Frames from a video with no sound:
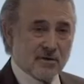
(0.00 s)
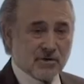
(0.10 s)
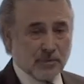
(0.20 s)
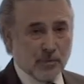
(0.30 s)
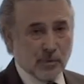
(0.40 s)

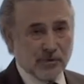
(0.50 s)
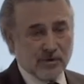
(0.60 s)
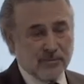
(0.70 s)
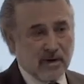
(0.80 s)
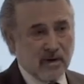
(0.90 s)

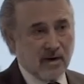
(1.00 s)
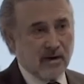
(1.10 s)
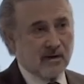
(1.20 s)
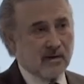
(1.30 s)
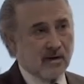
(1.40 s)
supported
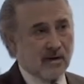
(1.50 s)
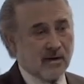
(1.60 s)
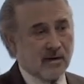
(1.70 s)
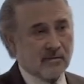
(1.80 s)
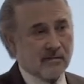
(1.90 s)
by
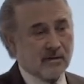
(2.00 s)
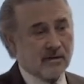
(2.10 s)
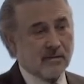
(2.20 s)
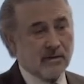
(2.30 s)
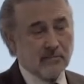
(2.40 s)
our
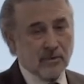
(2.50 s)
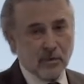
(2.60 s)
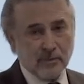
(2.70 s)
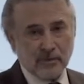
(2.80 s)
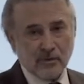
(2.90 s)

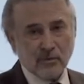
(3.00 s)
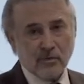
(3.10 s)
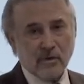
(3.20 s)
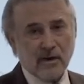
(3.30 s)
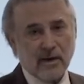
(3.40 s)
employment
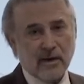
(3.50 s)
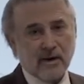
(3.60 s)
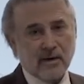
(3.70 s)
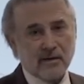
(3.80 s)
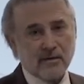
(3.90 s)
law
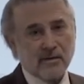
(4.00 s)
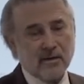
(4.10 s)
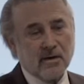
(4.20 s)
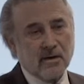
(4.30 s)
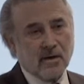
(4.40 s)
and,
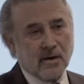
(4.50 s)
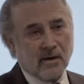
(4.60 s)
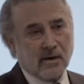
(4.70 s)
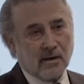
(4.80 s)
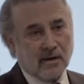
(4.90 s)

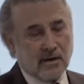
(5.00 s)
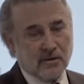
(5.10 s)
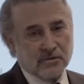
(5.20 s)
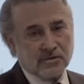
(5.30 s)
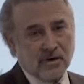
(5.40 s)

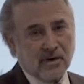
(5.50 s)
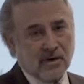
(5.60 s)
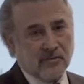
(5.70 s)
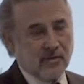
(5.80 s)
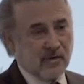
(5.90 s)
in
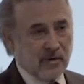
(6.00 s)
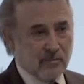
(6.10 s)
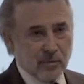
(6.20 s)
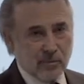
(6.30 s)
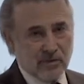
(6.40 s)
Australia, very
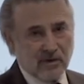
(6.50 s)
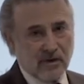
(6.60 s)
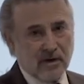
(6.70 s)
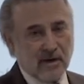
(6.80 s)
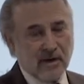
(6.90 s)

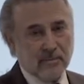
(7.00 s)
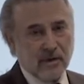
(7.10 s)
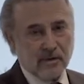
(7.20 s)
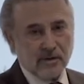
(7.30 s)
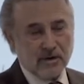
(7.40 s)
importantly, our
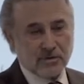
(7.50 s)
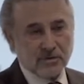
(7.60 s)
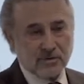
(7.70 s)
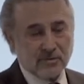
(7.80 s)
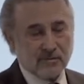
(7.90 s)
migration.